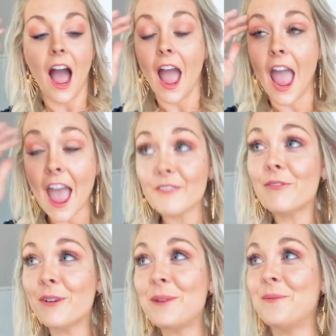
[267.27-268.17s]

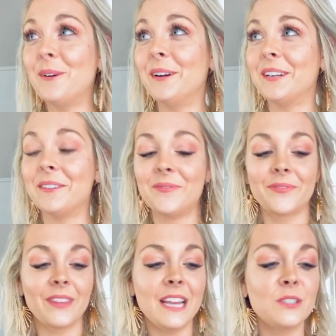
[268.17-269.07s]
Everyone
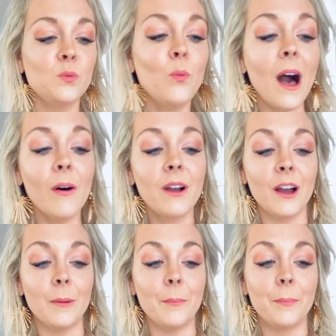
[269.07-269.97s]
is
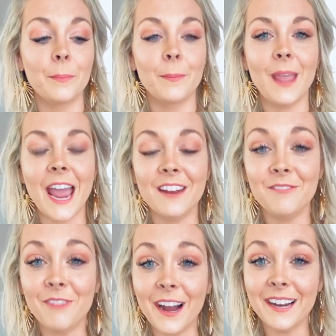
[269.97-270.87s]
welcome and
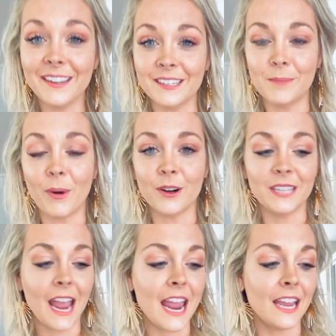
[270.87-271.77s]
invited to
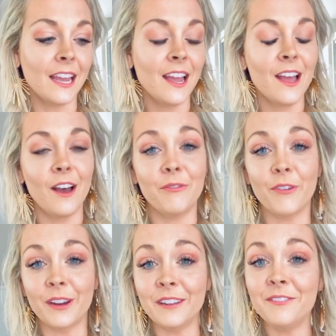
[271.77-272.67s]
partake of
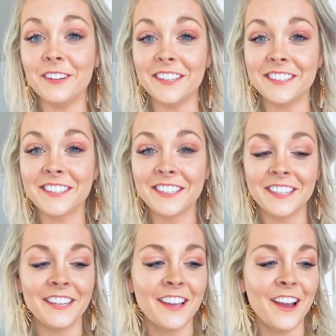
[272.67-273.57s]
forgiveness,
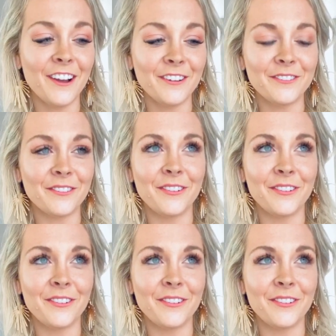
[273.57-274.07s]
of